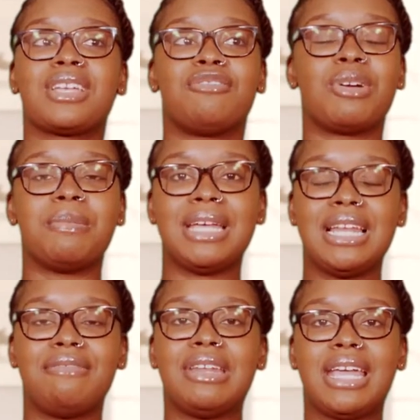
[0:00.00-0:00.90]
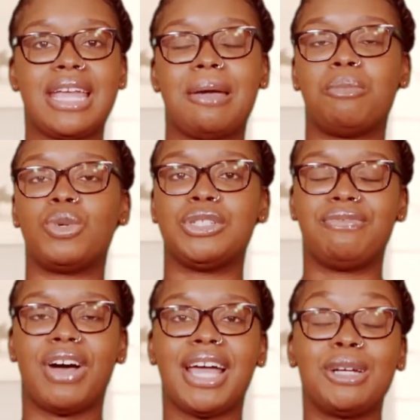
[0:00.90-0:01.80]
from 11 a.m. was
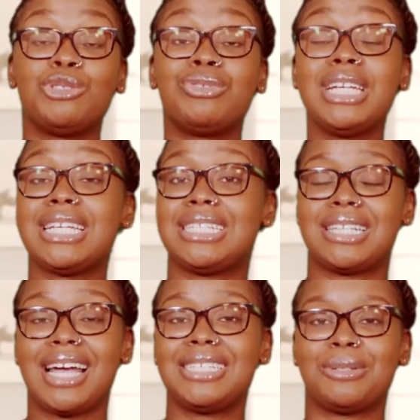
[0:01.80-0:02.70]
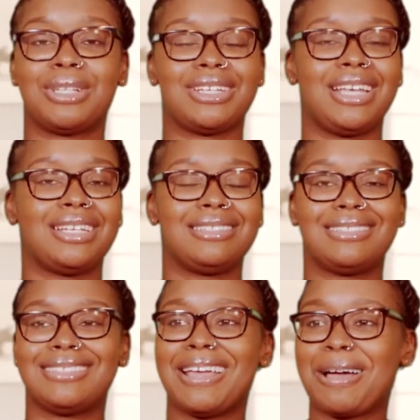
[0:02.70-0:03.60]
fine. I was really excited. I was like,
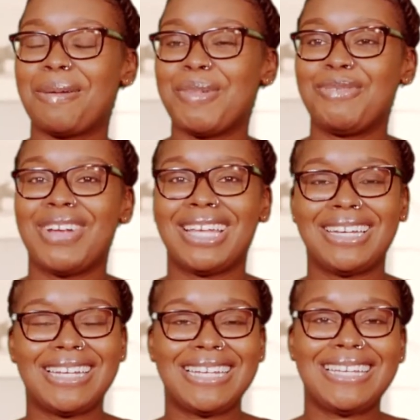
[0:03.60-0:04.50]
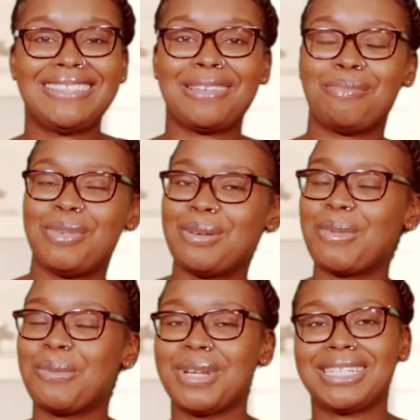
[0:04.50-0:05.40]
yes, they're coming regularly. The big
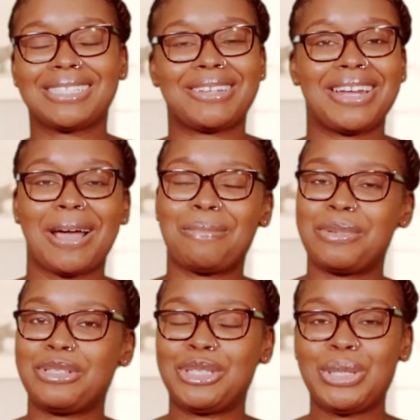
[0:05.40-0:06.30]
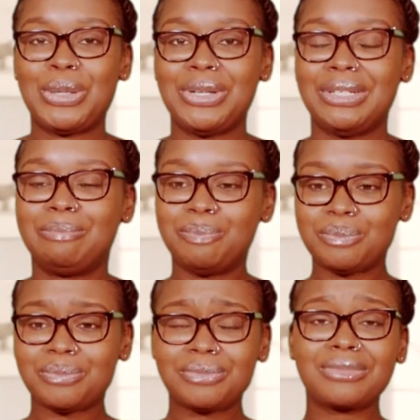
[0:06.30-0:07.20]
moment is gonna happen soon.
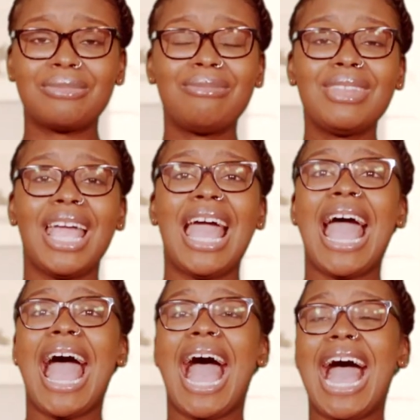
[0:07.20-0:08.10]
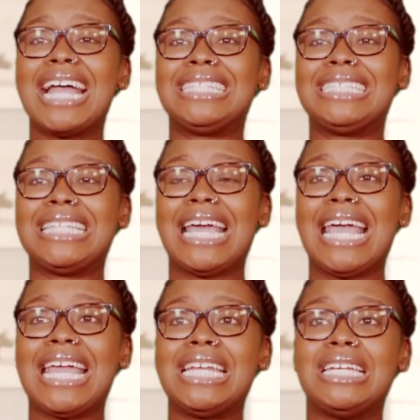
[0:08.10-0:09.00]
And
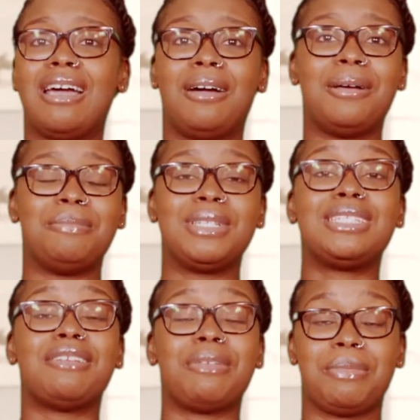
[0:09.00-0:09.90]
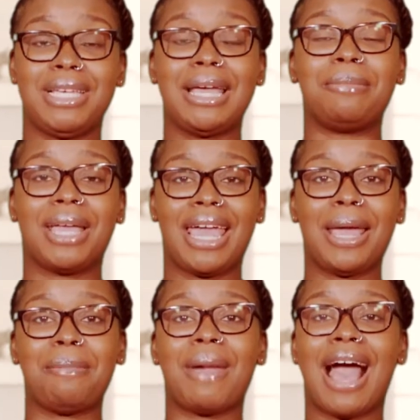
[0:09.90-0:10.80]
then 7 p.m.
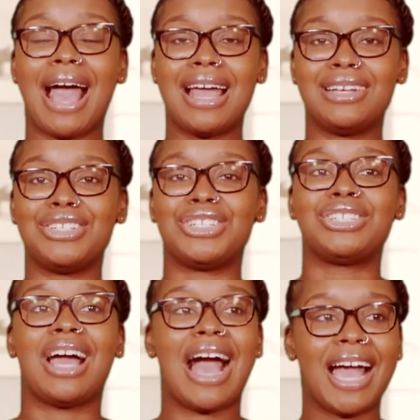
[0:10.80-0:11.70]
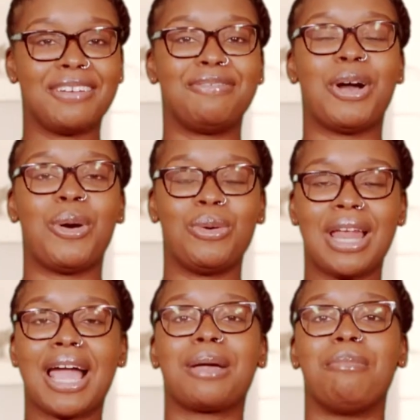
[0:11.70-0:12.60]
came, and I felt
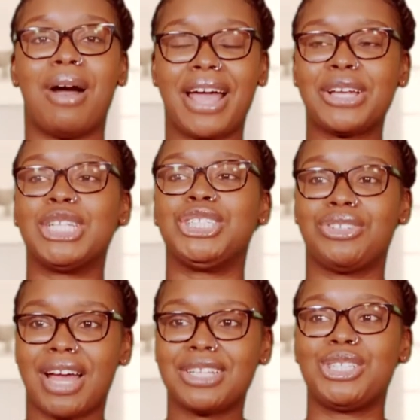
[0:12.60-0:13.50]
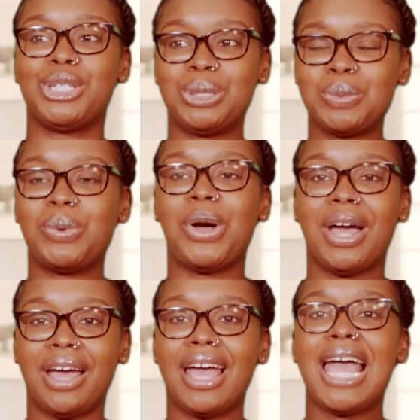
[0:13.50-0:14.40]
like my contractions
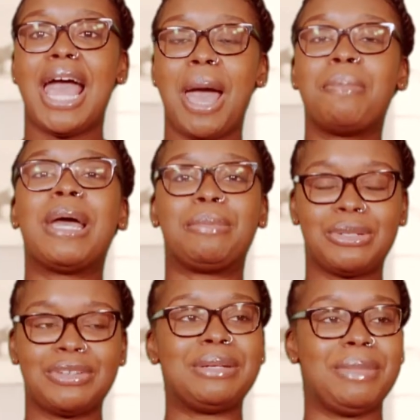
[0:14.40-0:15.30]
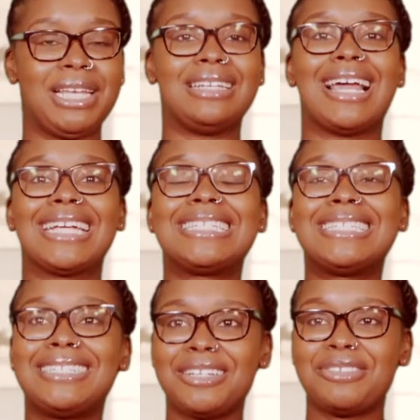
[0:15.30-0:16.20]
were peppering me. Like
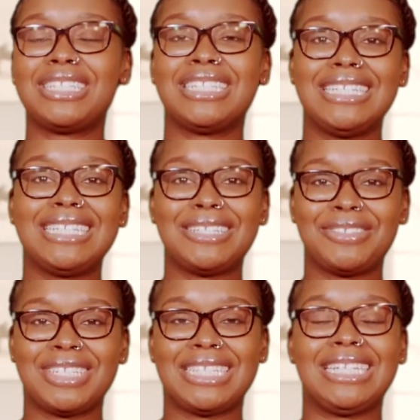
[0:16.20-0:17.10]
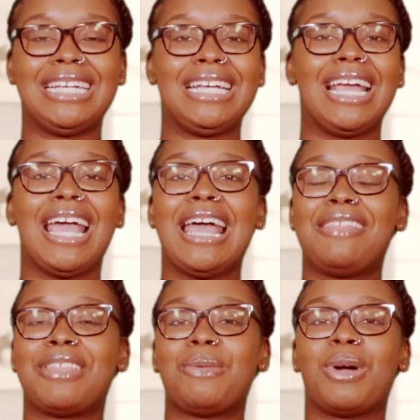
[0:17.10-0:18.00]
seriously,
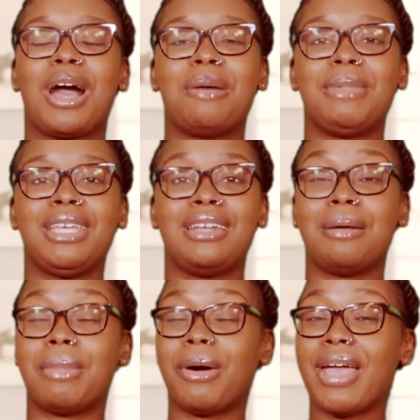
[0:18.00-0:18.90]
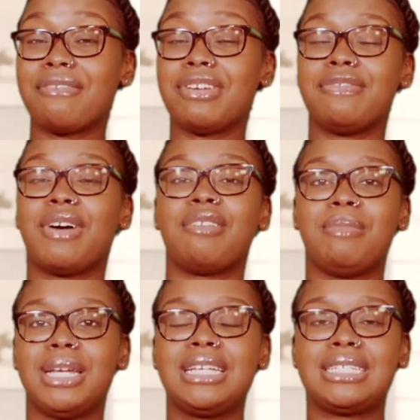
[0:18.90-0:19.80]
they were coming about every 5
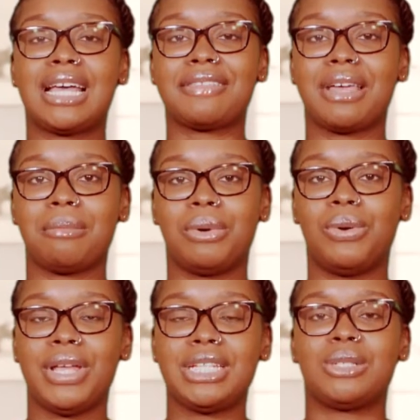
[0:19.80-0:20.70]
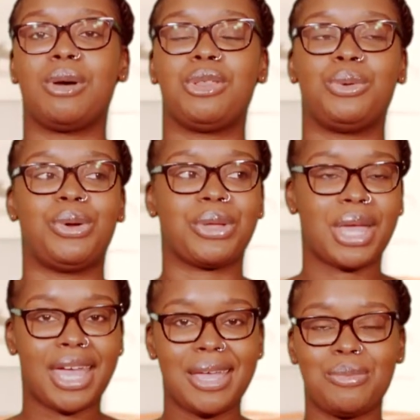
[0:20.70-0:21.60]
minutes at that point. So I thought,
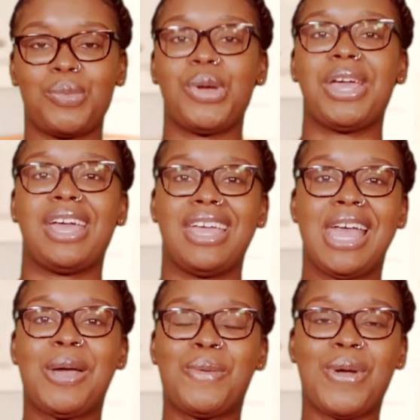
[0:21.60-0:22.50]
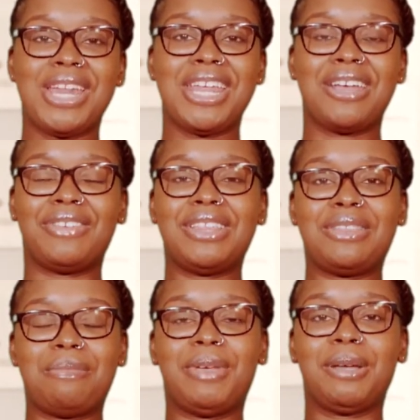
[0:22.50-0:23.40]
okay, we're nearing
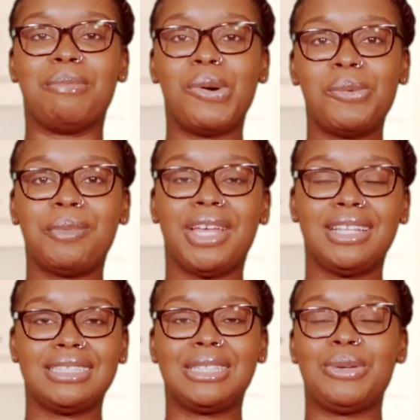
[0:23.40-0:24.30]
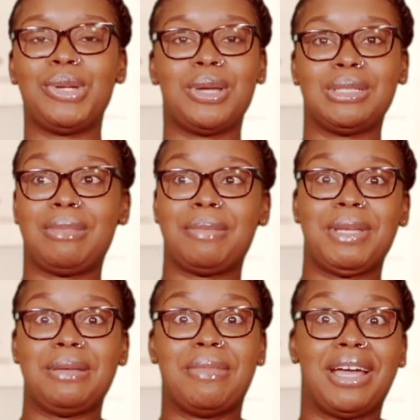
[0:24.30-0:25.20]
the big moment. Who knows,
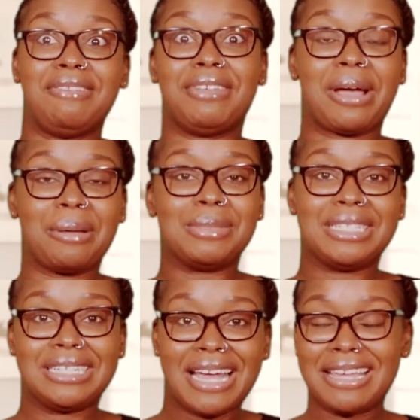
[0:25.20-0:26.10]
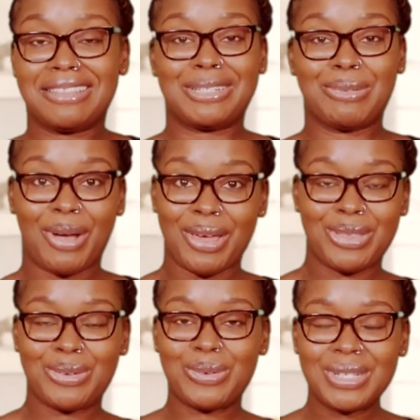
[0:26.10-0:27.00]
maybe he might even come tonight. That's what I
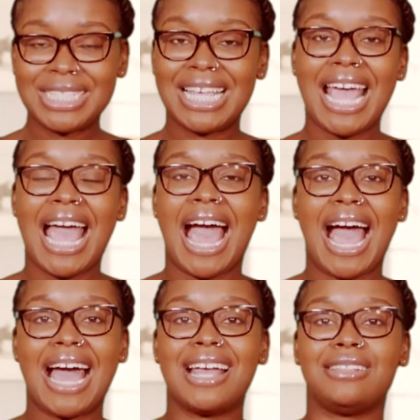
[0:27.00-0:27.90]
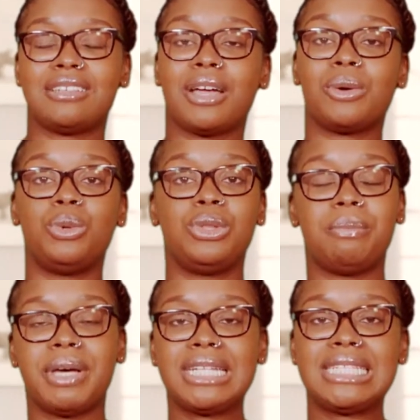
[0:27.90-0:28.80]
thought. And I called the
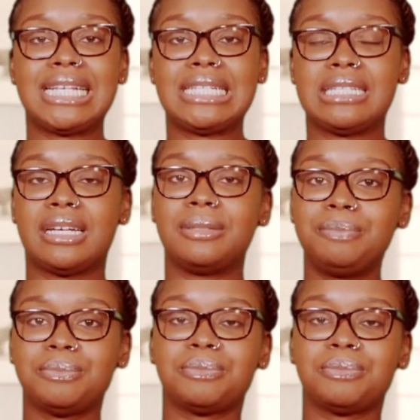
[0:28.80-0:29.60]
birth center